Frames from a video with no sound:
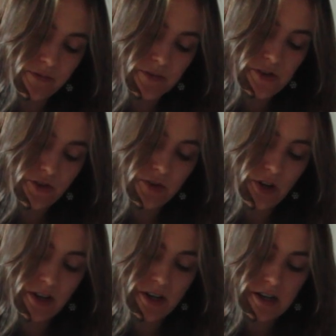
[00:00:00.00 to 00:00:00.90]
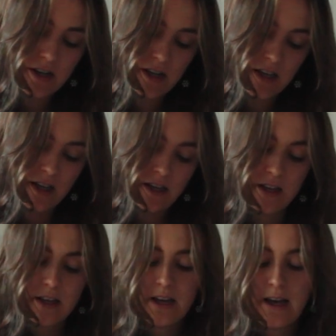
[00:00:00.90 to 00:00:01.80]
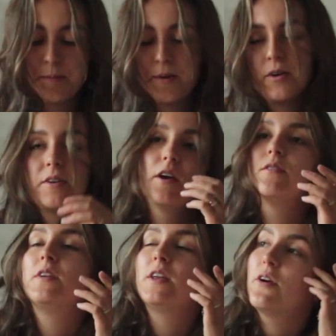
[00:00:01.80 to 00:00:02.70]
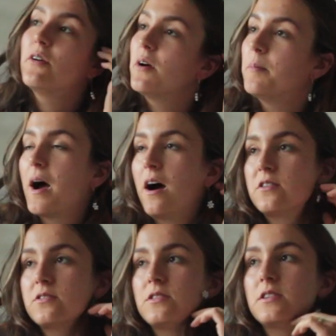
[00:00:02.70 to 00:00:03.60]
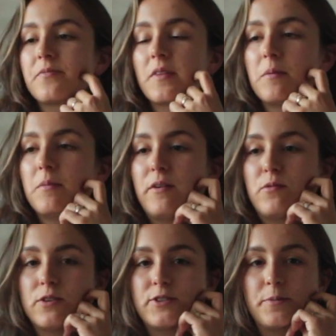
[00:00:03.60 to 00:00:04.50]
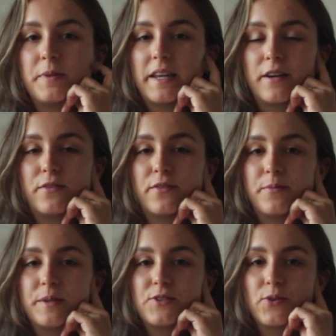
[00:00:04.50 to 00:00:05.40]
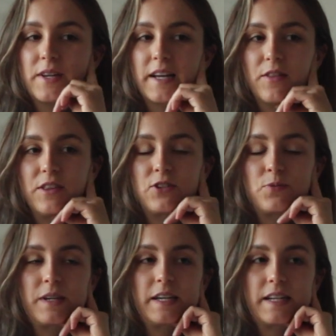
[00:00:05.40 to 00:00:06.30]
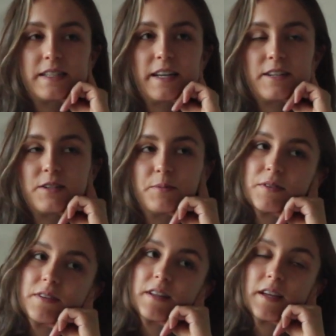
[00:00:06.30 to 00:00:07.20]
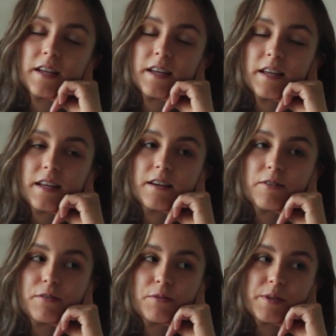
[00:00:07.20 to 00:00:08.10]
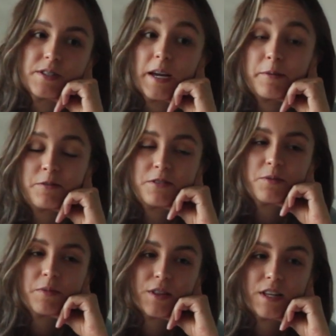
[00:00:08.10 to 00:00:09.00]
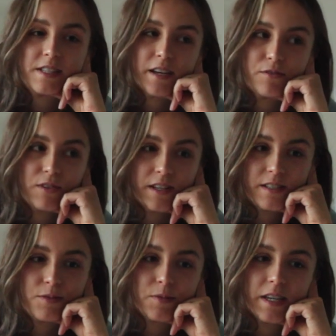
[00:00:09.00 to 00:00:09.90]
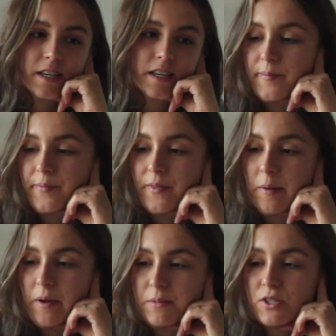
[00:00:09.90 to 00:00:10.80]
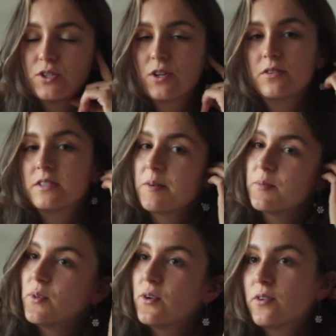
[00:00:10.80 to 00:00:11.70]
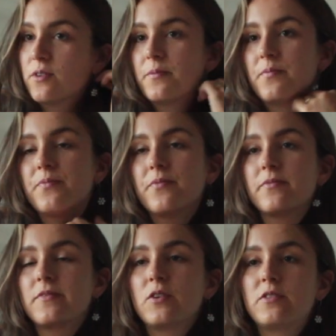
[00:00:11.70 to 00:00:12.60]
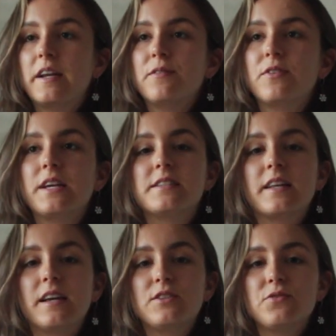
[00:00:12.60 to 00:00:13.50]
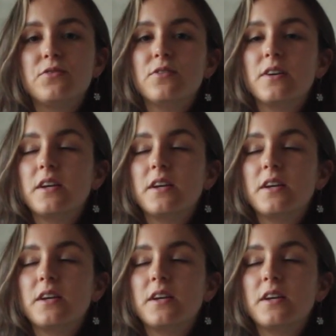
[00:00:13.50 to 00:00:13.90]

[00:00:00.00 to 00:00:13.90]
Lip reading: soon gonna upload a video about my wardrobe that I've been sorting out this week. That's actually been one of the most time-consuming things I've done this week. I'm happy to show you some more creative things that I do,